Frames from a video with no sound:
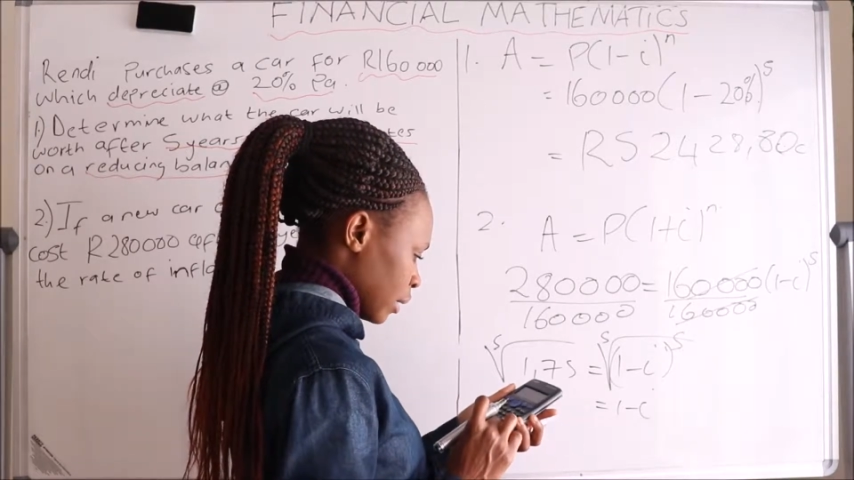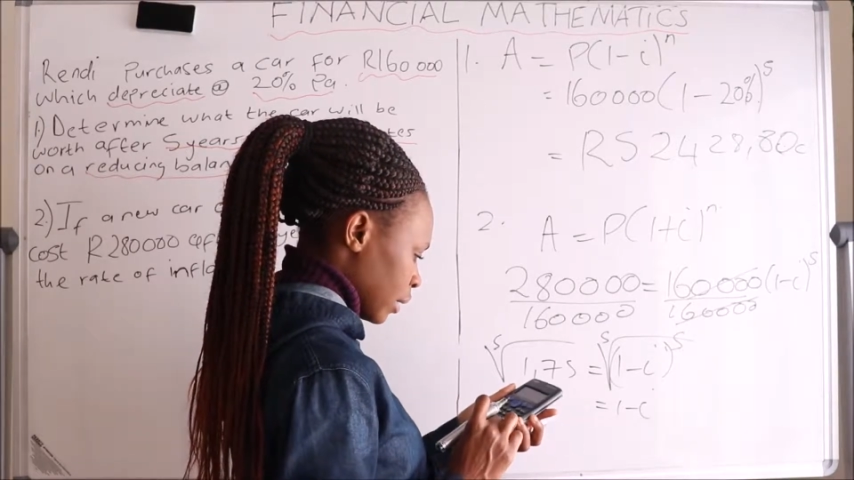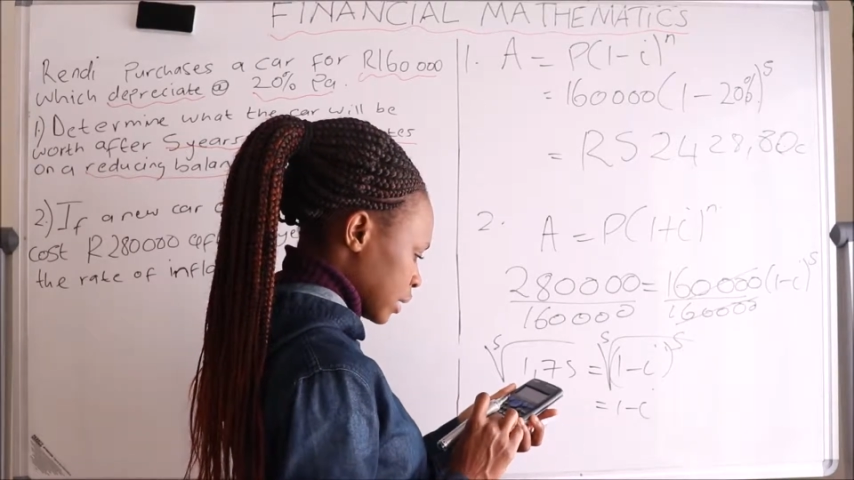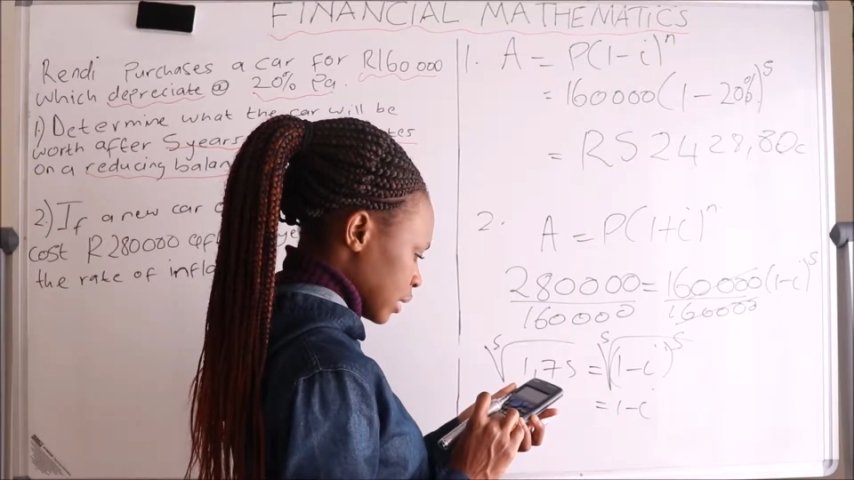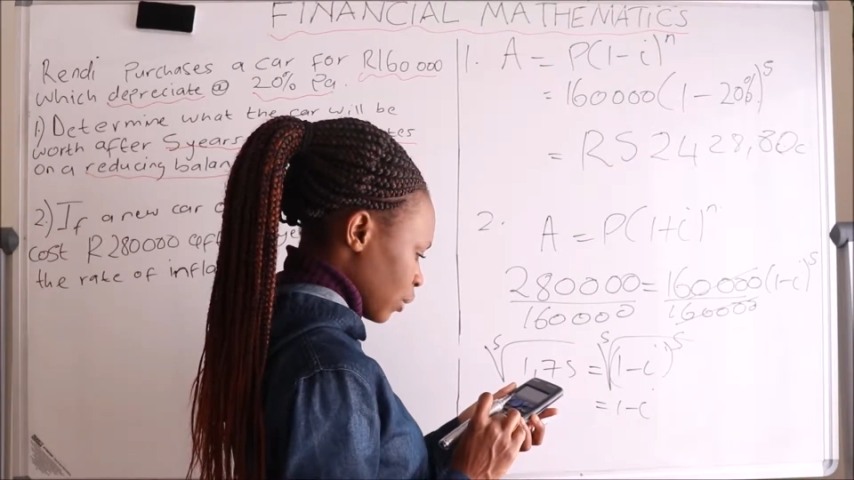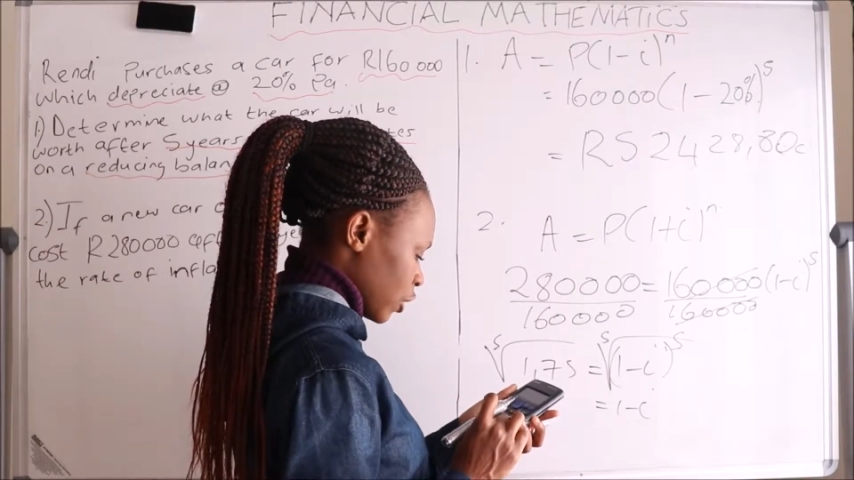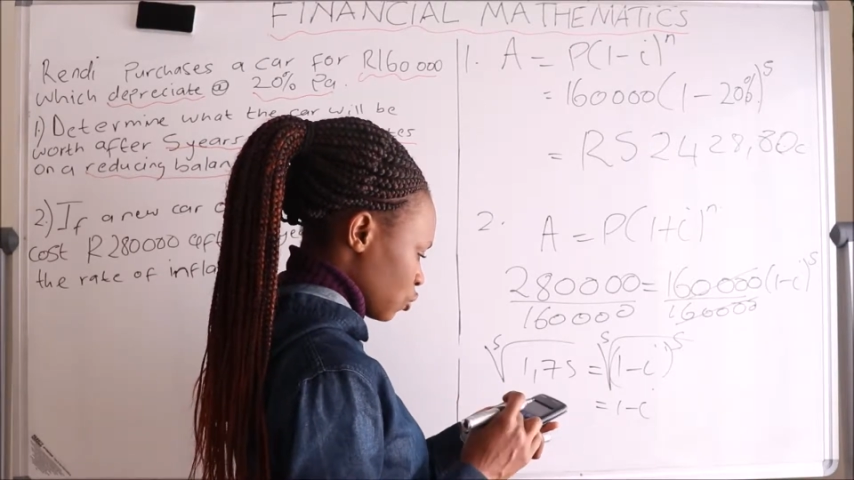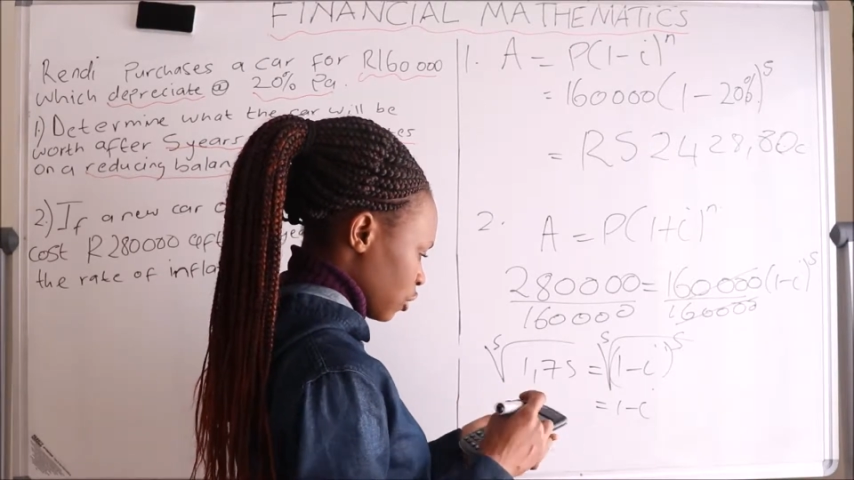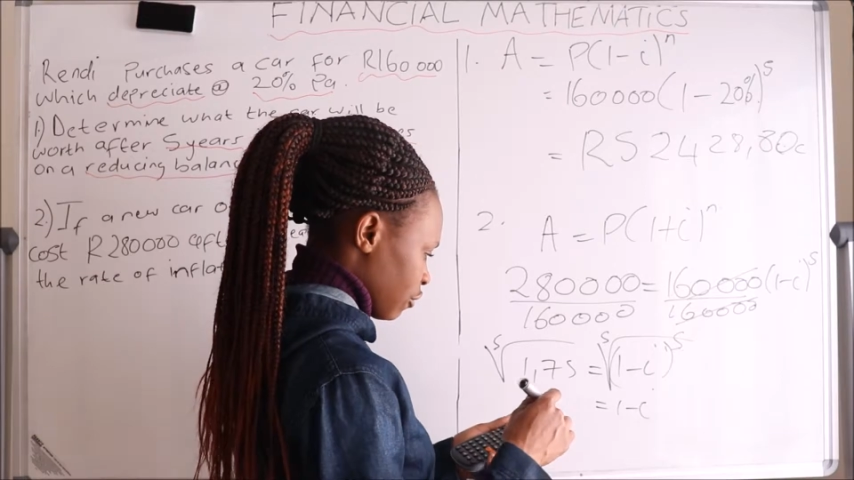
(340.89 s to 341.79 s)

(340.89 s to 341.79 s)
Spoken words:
is equals to a